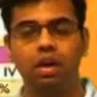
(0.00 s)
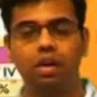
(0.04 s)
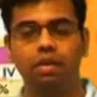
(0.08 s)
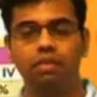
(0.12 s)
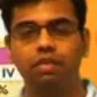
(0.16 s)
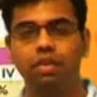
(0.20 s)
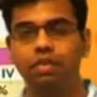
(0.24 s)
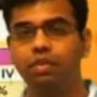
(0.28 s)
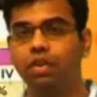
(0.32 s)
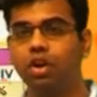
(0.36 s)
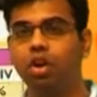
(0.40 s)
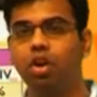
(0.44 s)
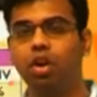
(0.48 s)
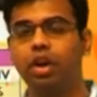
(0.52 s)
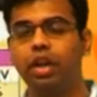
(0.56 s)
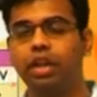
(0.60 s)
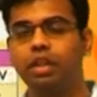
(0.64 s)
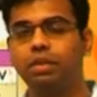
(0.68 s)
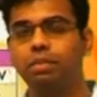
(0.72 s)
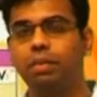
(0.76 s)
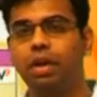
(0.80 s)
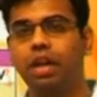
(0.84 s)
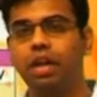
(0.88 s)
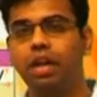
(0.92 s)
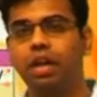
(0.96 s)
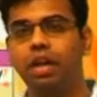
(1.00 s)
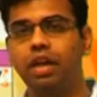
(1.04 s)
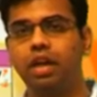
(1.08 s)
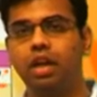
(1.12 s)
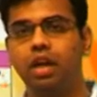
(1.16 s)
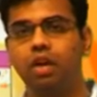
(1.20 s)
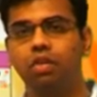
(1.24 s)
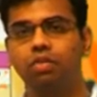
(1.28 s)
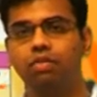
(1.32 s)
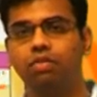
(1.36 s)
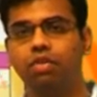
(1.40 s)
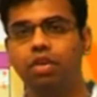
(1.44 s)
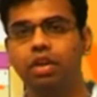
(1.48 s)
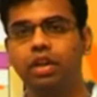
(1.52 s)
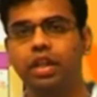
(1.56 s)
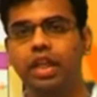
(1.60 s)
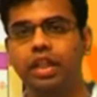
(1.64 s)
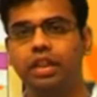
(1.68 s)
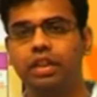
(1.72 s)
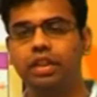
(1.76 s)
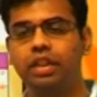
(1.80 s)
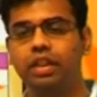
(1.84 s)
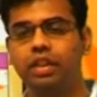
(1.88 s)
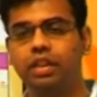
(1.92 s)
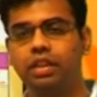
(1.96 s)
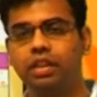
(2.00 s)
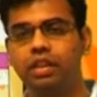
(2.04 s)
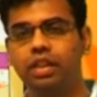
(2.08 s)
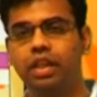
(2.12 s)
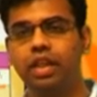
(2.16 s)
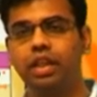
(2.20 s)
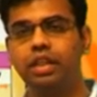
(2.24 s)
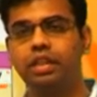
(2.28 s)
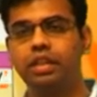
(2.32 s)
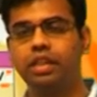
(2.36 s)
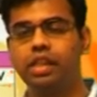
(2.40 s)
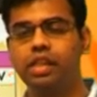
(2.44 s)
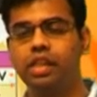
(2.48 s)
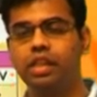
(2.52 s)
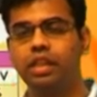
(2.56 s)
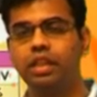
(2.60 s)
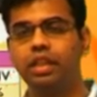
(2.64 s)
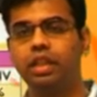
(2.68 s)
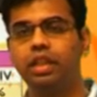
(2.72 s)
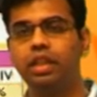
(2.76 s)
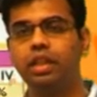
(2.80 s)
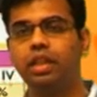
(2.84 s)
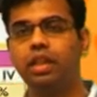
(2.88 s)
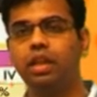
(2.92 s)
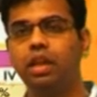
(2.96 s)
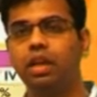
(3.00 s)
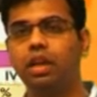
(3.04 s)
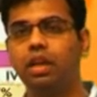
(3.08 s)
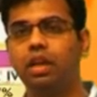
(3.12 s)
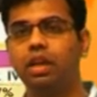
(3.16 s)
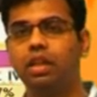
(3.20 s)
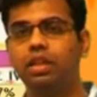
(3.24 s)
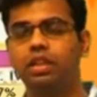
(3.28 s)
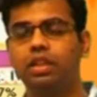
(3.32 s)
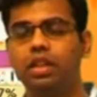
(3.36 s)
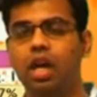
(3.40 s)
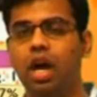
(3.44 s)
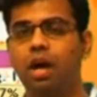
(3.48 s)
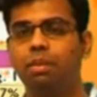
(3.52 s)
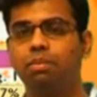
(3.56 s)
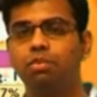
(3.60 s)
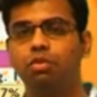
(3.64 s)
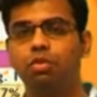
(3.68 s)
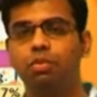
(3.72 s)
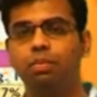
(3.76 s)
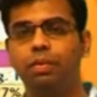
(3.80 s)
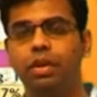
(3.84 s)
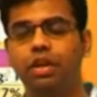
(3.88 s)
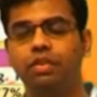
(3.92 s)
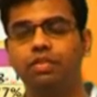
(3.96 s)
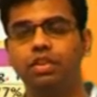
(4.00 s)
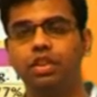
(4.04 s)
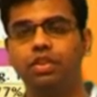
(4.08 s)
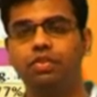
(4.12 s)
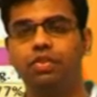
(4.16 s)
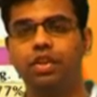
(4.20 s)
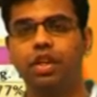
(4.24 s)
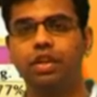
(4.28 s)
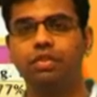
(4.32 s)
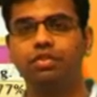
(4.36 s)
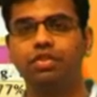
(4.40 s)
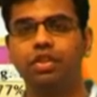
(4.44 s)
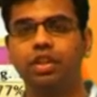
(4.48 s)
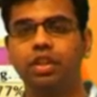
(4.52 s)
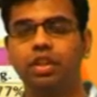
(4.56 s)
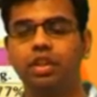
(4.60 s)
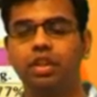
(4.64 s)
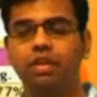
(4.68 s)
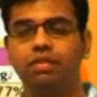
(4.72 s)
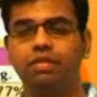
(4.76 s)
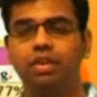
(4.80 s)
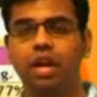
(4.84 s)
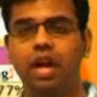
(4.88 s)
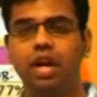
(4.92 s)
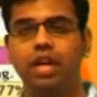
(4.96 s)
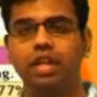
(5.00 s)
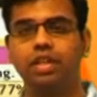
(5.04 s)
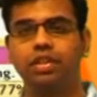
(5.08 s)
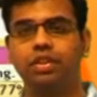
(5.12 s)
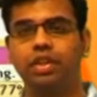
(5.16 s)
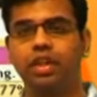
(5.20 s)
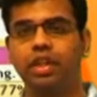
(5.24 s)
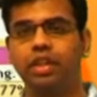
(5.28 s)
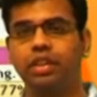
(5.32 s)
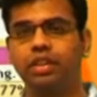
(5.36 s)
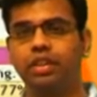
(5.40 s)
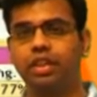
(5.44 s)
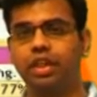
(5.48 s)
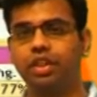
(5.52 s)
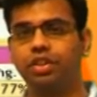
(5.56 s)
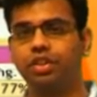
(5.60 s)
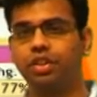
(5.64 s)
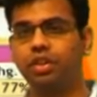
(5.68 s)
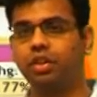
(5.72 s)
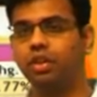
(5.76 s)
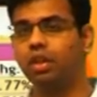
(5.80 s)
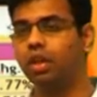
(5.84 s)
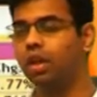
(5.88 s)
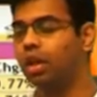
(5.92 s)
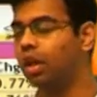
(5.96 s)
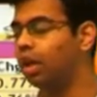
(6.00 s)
we were not expecting a downfall in yesterday's trade, seeing the sharp movement which we have seen in the Friday's trading session.